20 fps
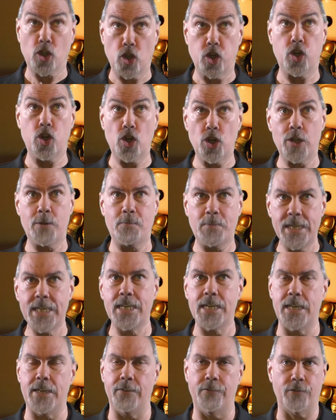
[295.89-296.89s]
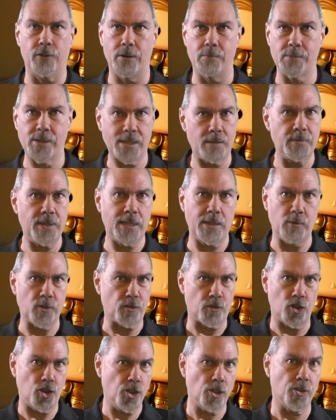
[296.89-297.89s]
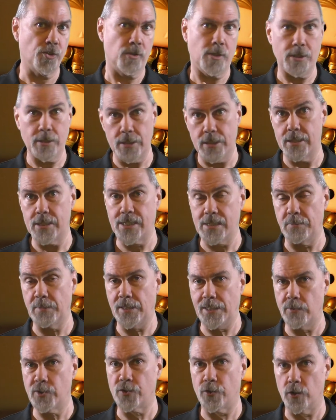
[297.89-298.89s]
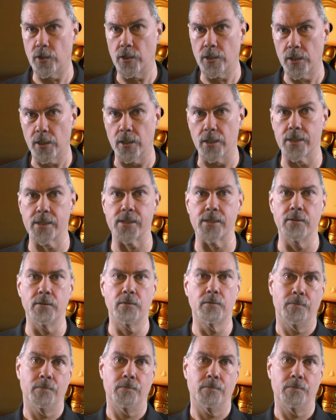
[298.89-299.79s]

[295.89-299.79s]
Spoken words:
could be from something that was for children into something that was for adults.